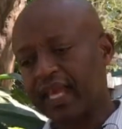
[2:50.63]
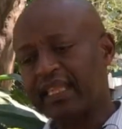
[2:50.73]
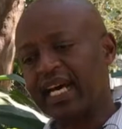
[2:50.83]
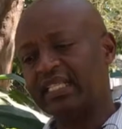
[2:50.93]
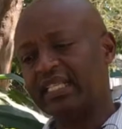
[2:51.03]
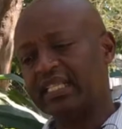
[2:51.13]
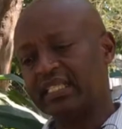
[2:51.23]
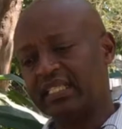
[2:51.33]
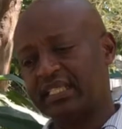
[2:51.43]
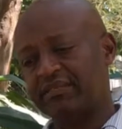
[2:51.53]
that
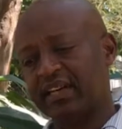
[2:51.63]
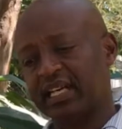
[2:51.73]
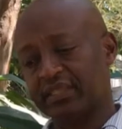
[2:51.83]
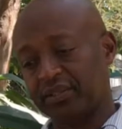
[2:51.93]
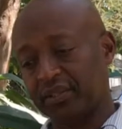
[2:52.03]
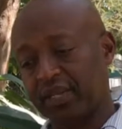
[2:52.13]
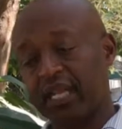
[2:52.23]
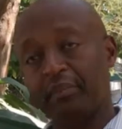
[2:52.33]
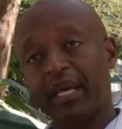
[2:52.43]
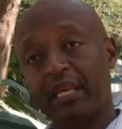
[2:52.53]
initiative has grown,
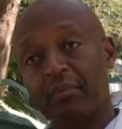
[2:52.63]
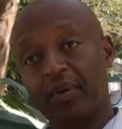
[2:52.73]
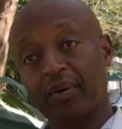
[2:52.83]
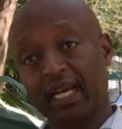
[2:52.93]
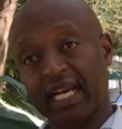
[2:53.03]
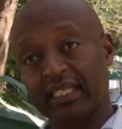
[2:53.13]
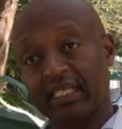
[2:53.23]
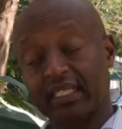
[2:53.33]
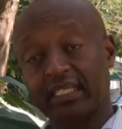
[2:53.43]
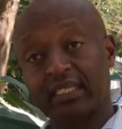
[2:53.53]
and many more
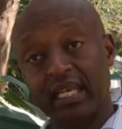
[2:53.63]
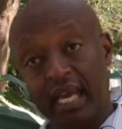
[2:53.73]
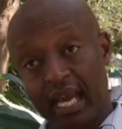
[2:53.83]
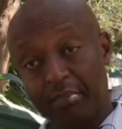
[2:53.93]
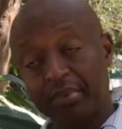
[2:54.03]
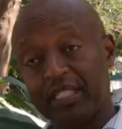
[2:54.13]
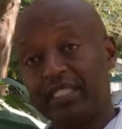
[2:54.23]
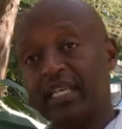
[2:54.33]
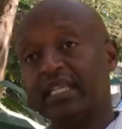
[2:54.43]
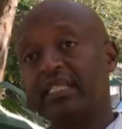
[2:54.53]
organizations
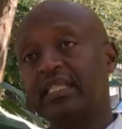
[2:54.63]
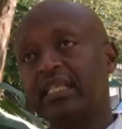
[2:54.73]
appreciate it,